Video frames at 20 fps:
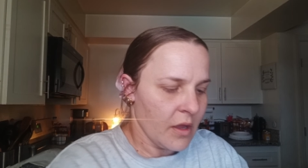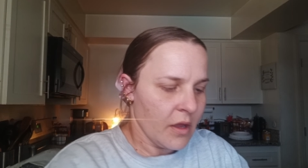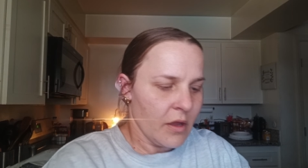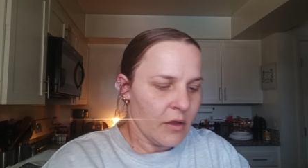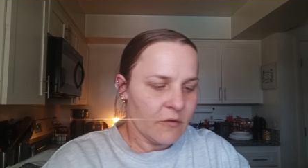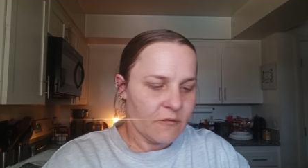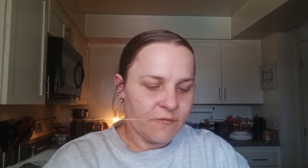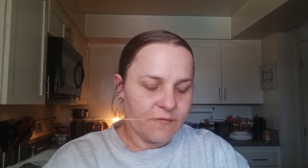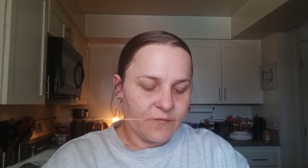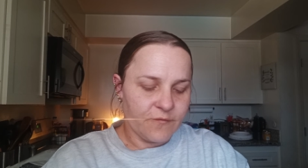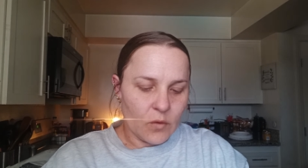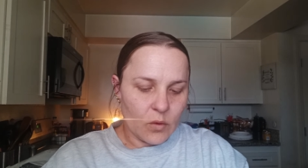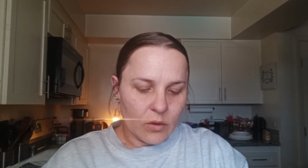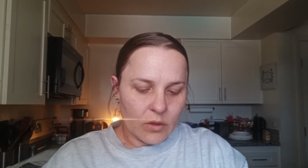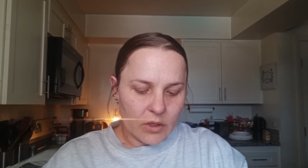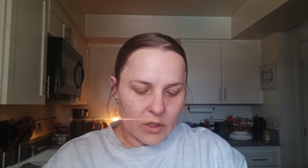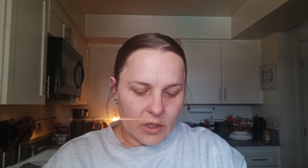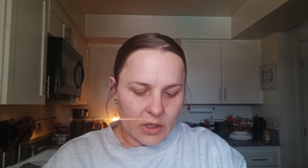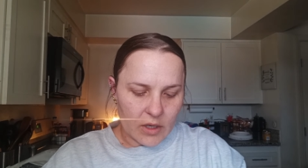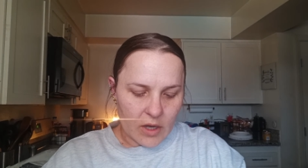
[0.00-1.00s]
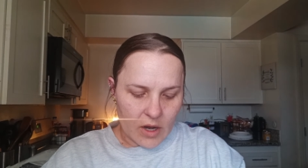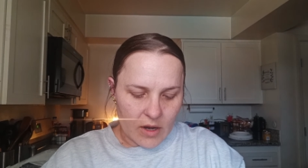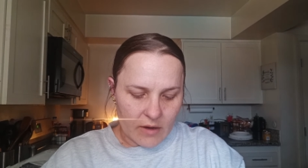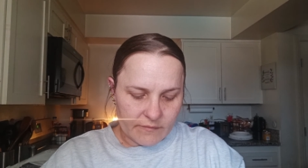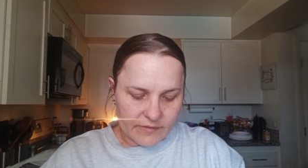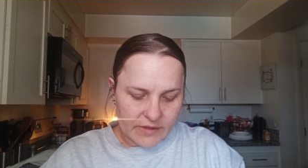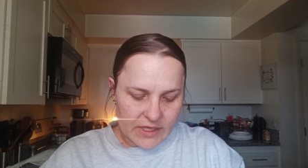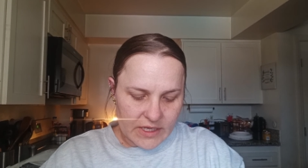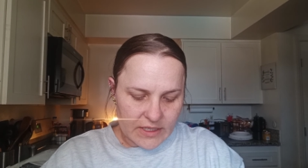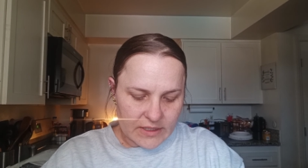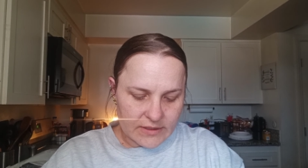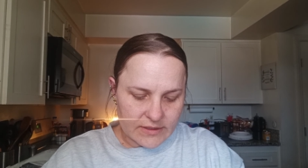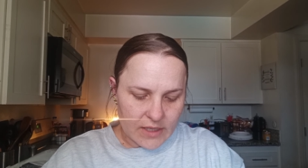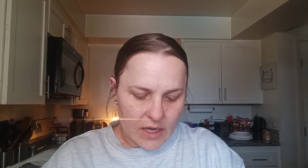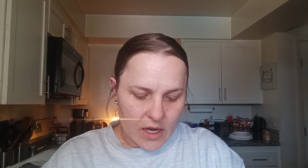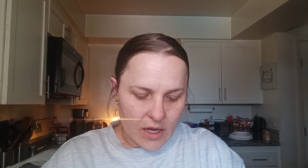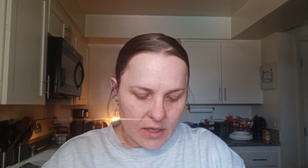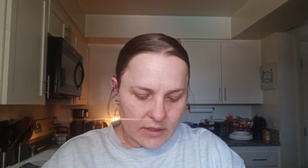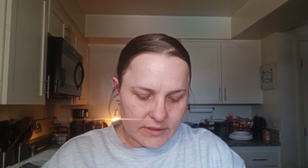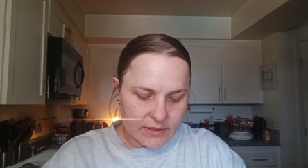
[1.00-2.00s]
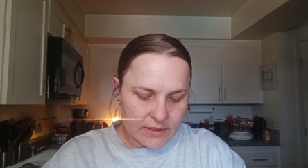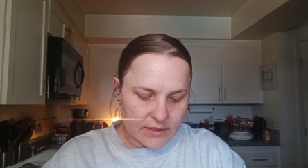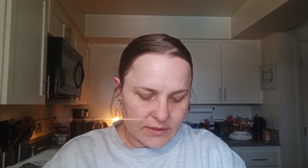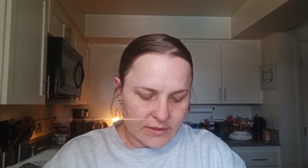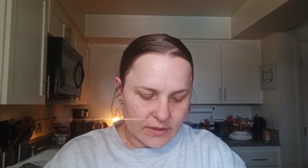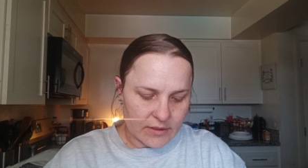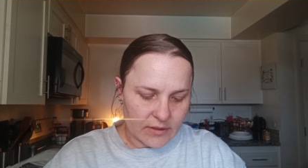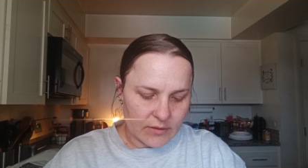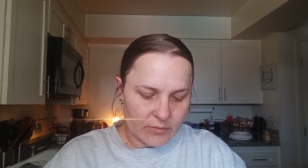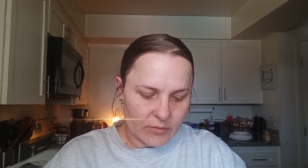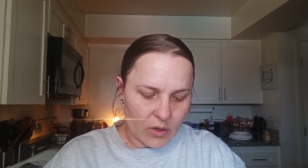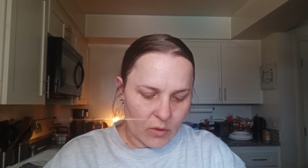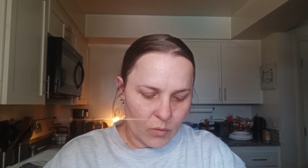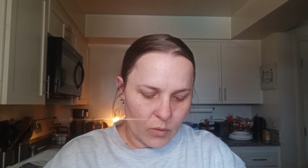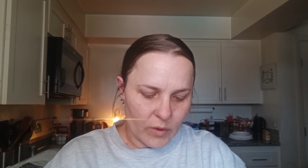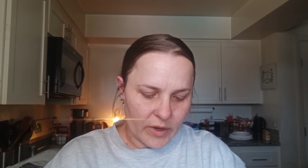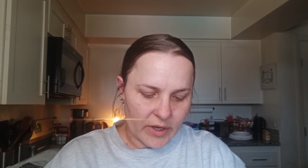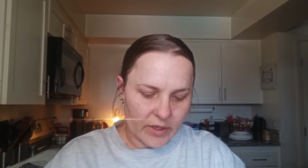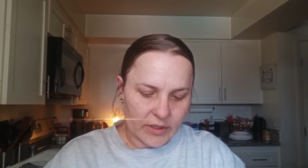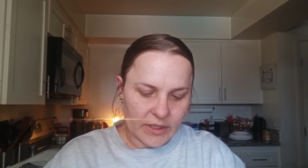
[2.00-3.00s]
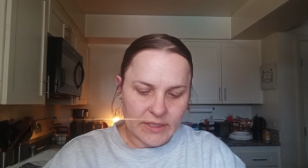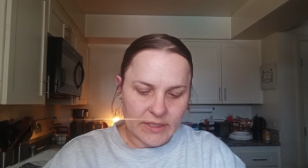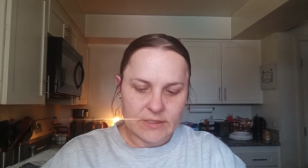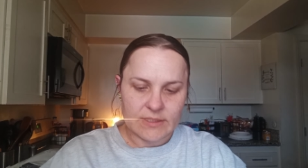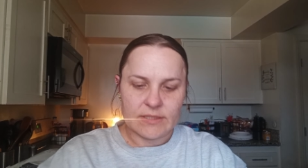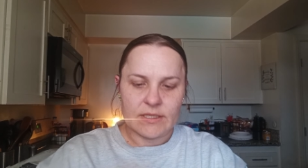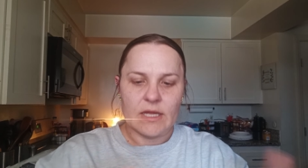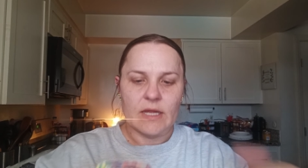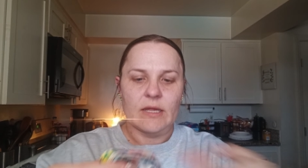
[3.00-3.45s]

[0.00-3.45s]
Four of these autism awareness